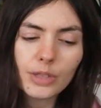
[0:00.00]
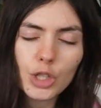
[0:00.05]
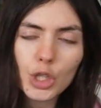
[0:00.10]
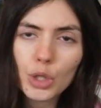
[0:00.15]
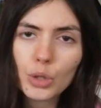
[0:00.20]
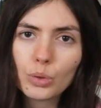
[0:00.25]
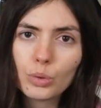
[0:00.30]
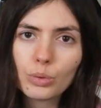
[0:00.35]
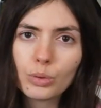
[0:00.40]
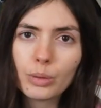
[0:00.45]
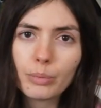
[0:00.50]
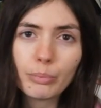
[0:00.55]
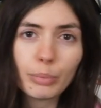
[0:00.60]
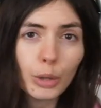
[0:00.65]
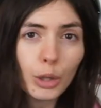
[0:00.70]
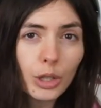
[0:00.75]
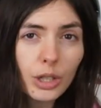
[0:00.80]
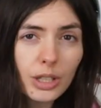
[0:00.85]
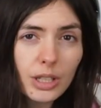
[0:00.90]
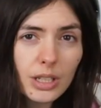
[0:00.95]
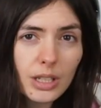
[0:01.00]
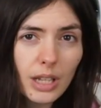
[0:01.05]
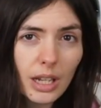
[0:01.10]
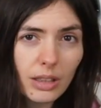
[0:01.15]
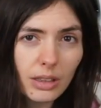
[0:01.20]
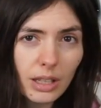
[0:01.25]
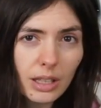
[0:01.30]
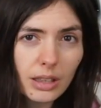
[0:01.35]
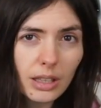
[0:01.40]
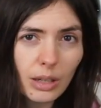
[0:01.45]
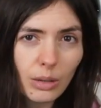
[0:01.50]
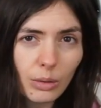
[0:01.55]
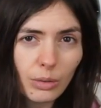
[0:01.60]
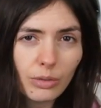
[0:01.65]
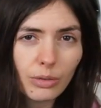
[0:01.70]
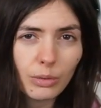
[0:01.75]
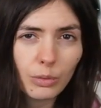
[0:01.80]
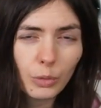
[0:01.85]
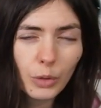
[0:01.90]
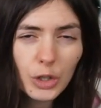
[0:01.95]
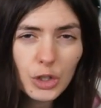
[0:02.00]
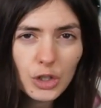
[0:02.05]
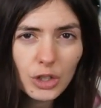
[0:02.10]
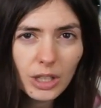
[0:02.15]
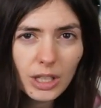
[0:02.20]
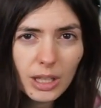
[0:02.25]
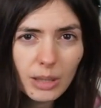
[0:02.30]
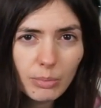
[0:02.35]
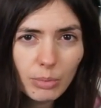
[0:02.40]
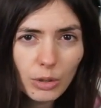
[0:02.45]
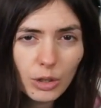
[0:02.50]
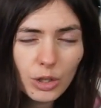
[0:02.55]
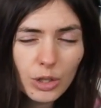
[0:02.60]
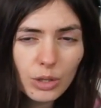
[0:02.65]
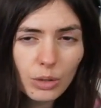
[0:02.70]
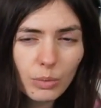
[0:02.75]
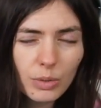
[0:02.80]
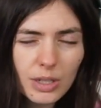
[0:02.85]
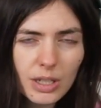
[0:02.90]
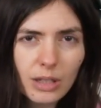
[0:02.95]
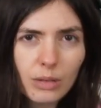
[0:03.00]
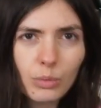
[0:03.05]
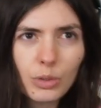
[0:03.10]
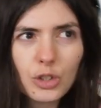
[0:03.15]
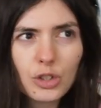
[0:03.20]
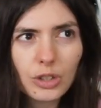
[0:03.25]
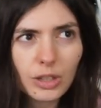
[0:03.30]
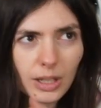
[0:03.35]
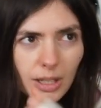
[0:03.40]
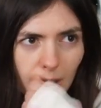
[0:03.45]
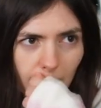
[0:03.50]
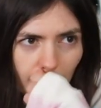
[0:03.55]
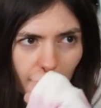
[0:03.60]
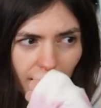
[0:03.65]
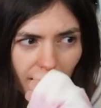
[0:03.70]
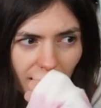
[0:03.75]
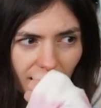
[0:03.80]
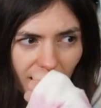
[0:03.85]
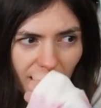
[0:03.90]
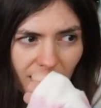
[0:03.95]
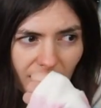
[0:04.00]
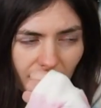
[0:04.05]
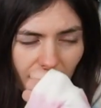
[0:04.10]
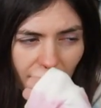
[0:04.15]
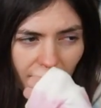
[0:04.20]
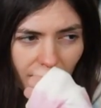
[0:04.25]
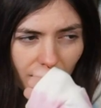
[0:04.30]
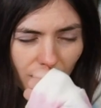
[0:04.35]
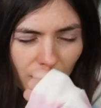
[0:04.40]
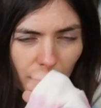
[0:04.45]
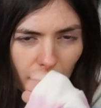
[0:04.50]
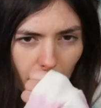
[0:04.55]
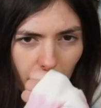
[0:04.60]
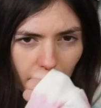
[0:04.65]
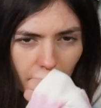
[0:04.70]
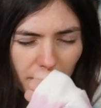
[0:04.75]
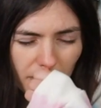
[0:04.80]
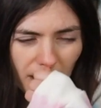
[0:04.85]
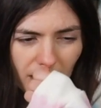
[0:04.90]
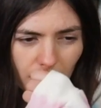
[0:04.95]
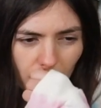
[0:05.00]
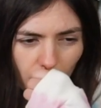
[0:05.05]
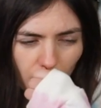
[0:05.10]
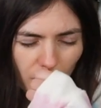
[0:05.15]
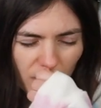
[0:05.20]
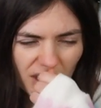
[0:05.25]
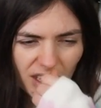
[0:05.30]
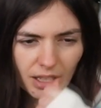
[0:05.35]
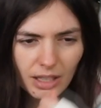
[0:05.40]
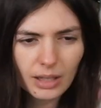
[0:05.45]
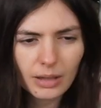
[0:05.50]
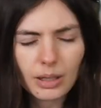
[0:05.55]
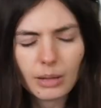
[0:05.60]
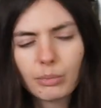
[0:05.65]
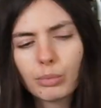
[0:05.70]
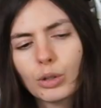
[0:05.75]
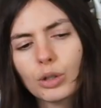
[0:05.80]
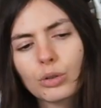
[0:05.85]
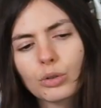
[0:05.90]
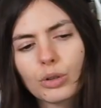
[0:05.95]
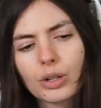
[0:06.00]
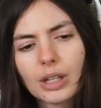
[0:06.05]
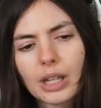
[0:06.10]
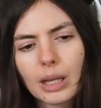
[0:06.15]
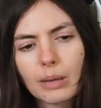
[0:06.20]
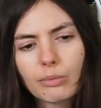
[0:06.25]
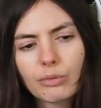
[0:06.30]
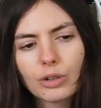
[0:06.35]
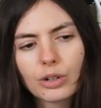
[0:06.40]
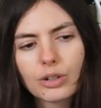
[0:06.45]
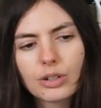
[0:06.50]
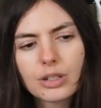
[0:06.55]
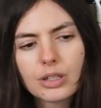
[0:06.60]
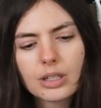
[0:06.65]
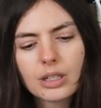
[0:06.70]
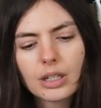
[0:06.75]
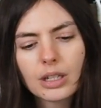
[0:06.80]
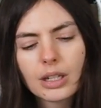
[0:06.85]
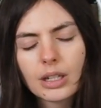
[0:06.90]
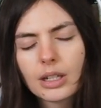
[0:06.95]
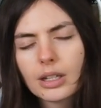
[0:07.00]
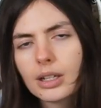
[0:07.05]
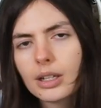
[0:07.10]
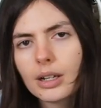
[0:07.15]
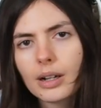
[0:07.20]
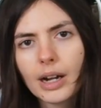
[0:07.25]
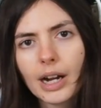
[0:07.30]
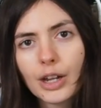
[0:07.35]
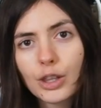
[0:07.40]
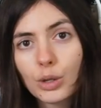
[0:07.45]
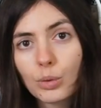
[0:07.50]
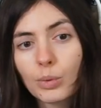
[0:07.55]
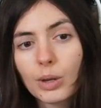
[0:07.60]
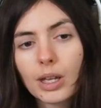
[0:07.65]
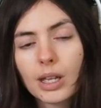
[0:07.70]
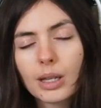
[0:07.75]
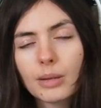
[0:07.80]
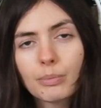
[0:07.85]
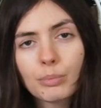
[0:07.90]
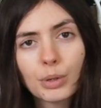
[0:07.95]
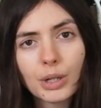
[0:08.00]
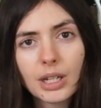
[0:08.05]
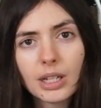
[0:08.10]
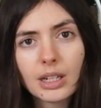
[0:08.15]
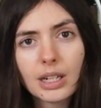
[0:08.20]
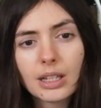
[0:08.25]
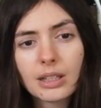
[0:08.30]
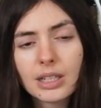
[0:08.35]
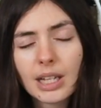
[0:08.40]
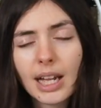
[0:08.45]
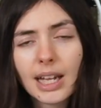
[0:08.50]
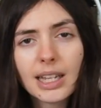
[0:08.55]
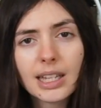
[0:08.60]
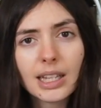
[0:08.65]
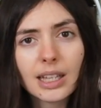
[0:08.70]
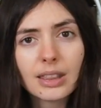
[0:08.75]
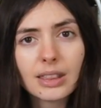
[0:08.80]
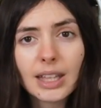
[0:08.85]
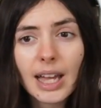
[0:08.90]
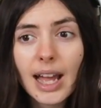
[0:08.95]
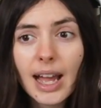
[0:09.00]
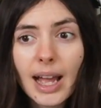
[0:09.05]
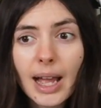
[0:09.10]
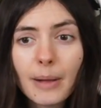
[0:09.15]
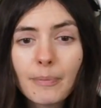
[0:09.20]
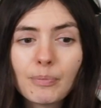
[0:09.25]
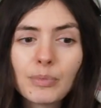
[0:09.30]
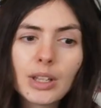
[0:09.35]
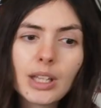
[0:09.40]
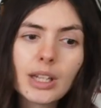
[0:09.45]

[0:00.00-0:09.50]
to the books. I think they were originally the books, or was it originally the Republic Commando? Was it a book or a game first? Either way, bringing it, tying in that.